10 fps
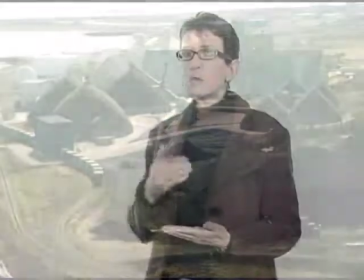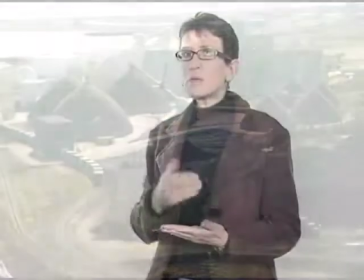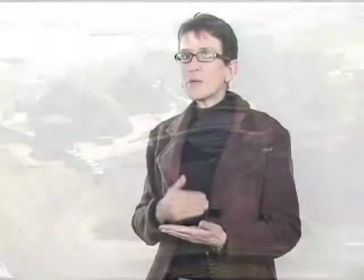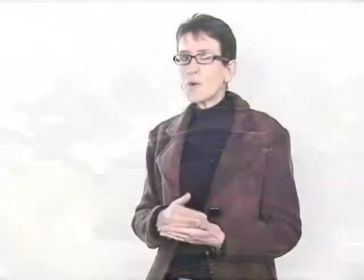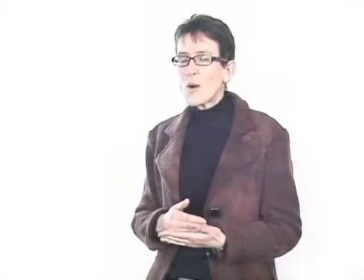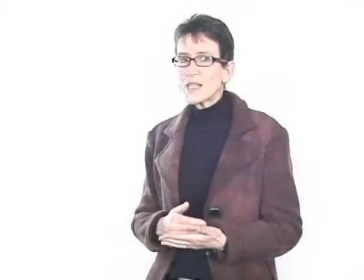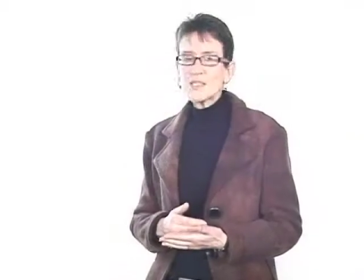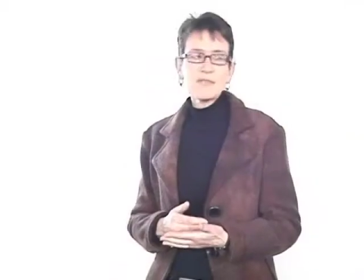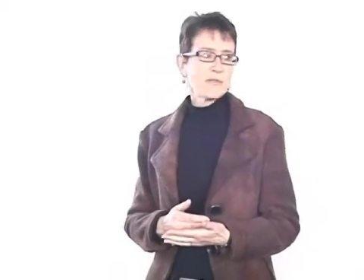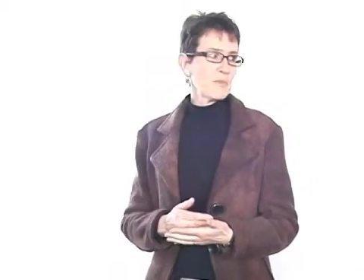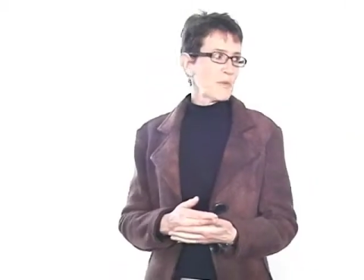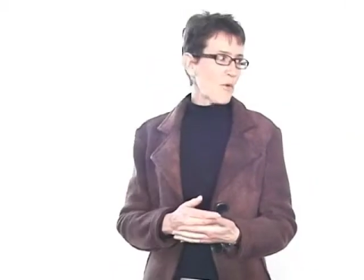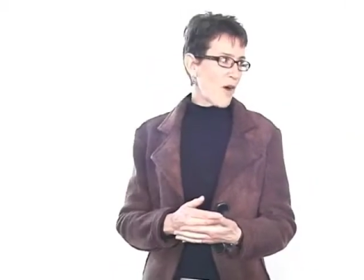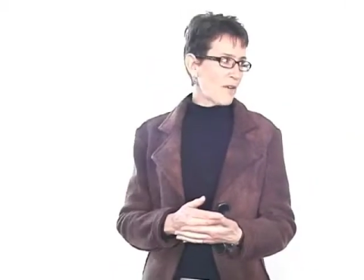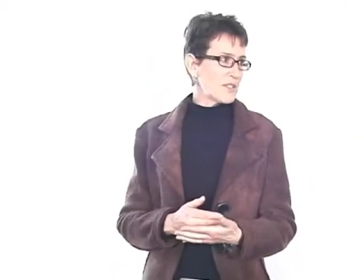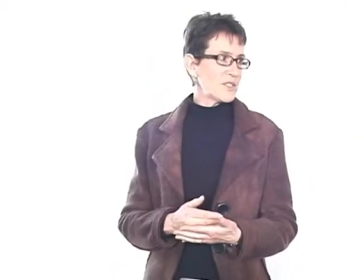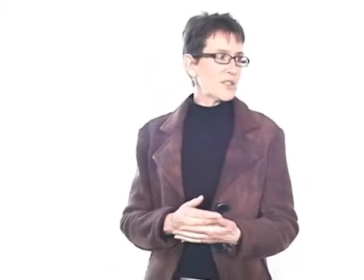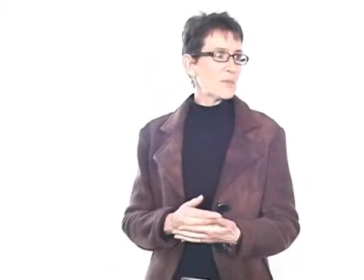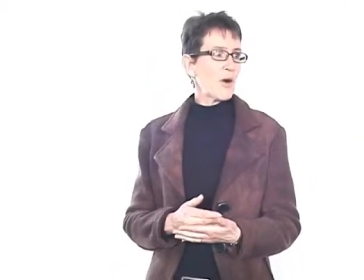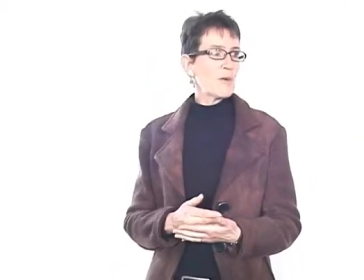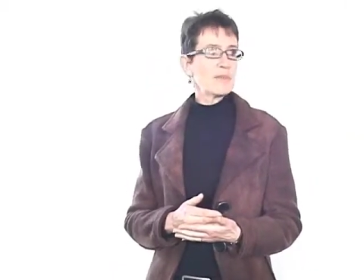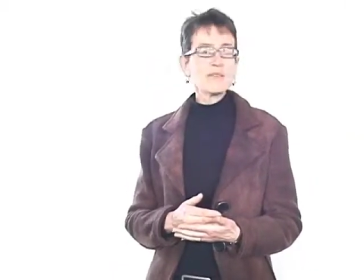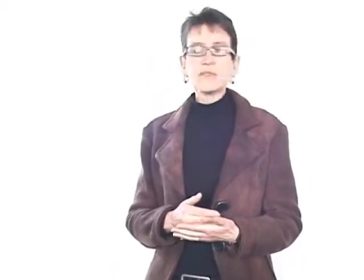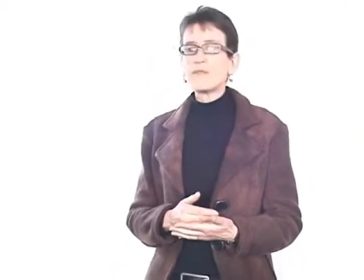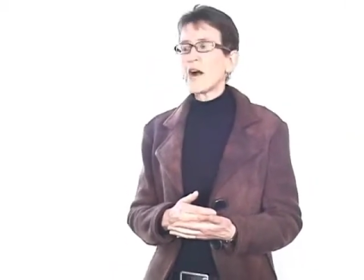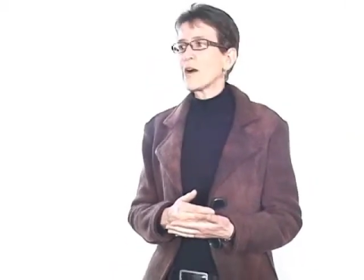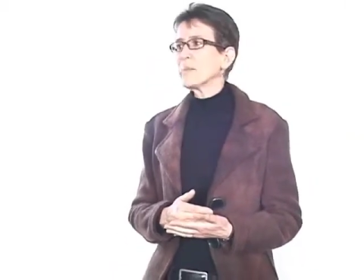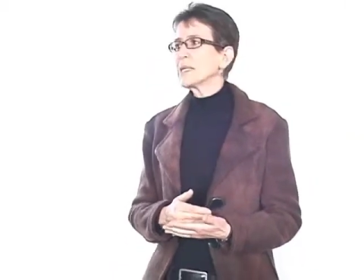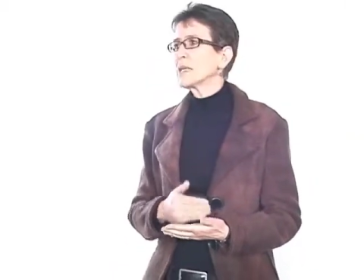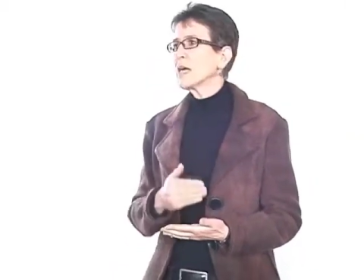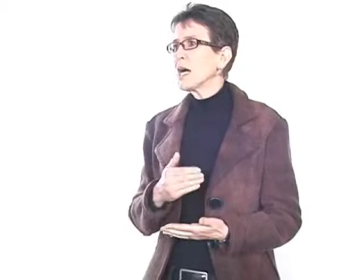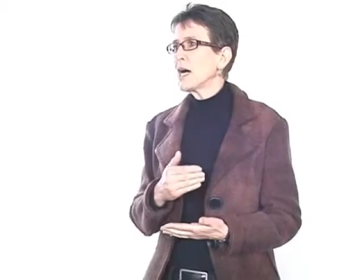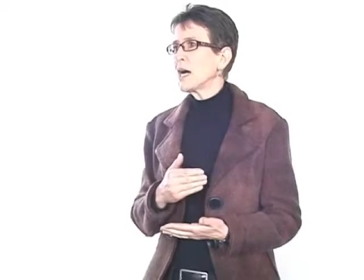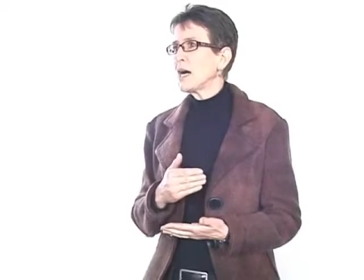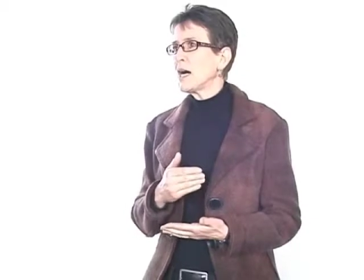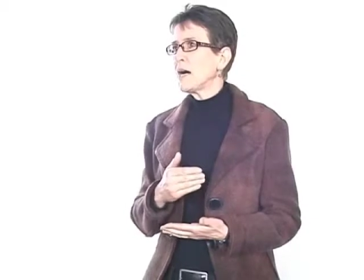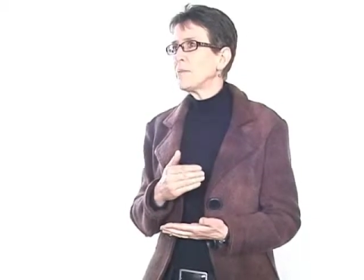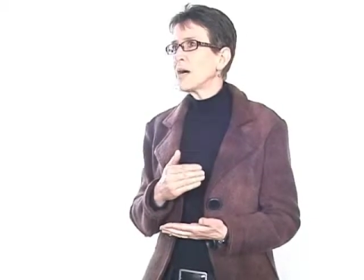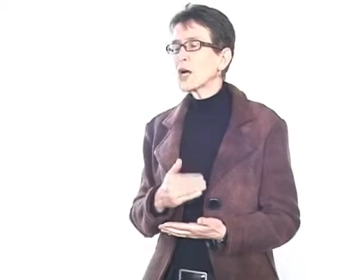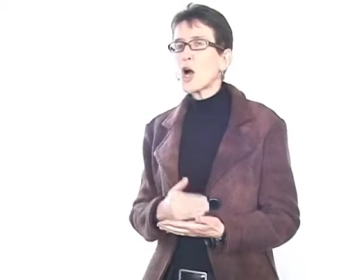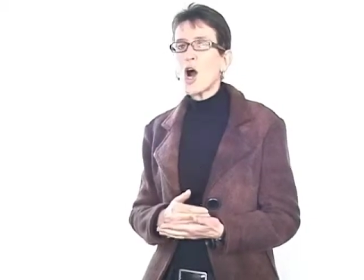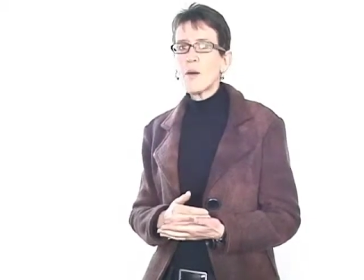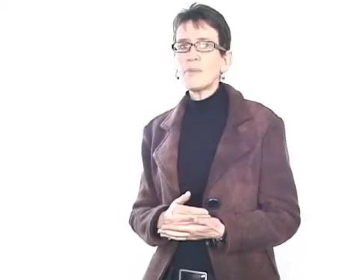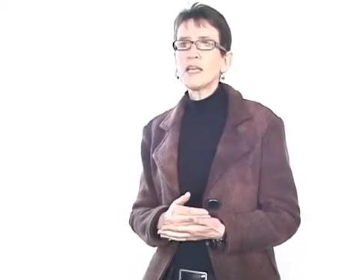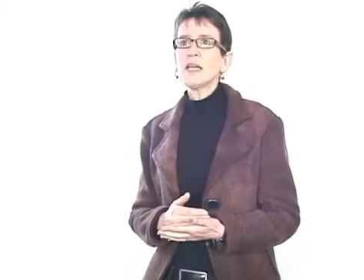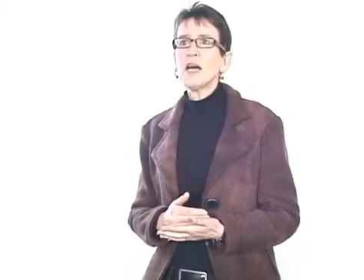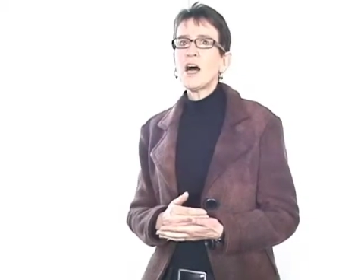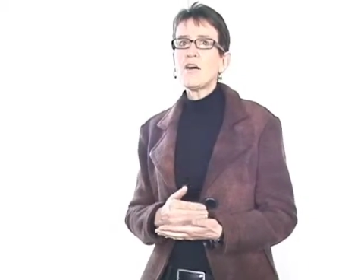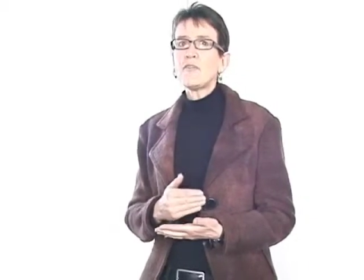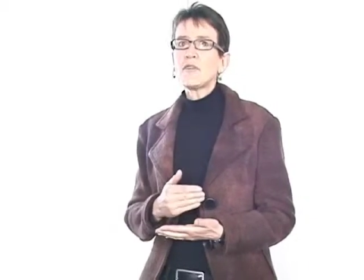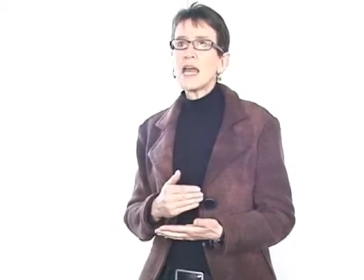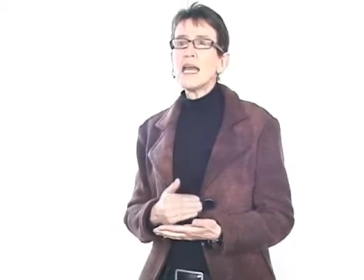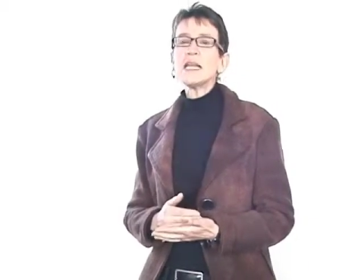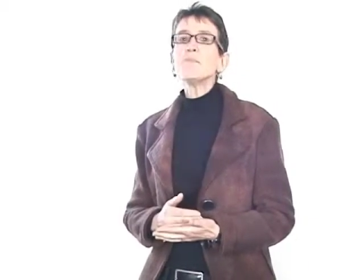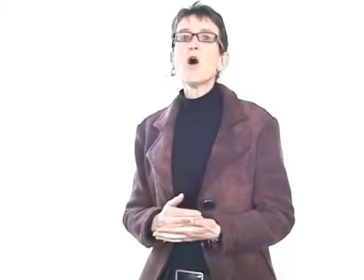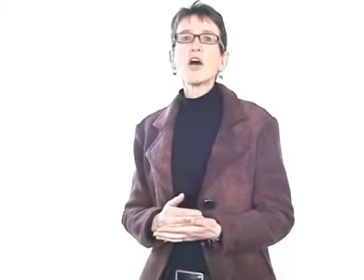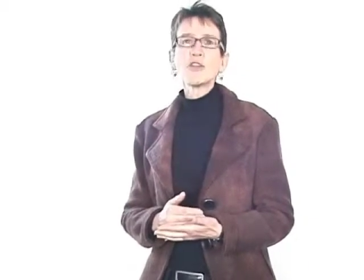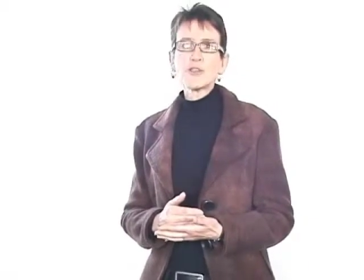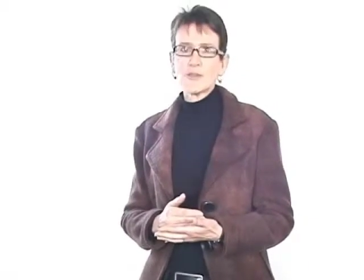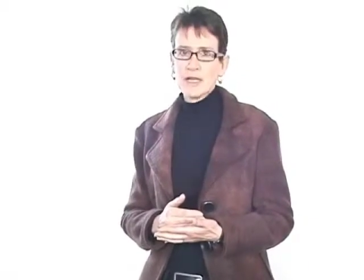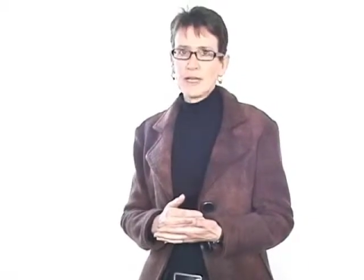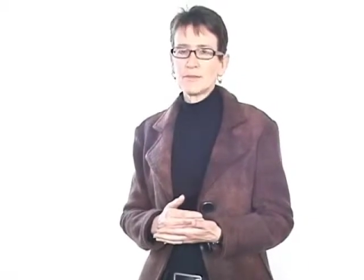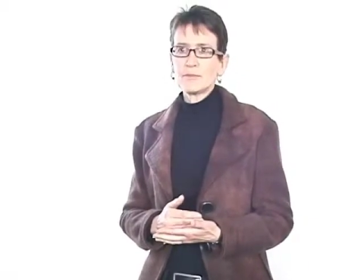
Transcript: we requested from the province, the Department of Environment, a copy of any monitoring.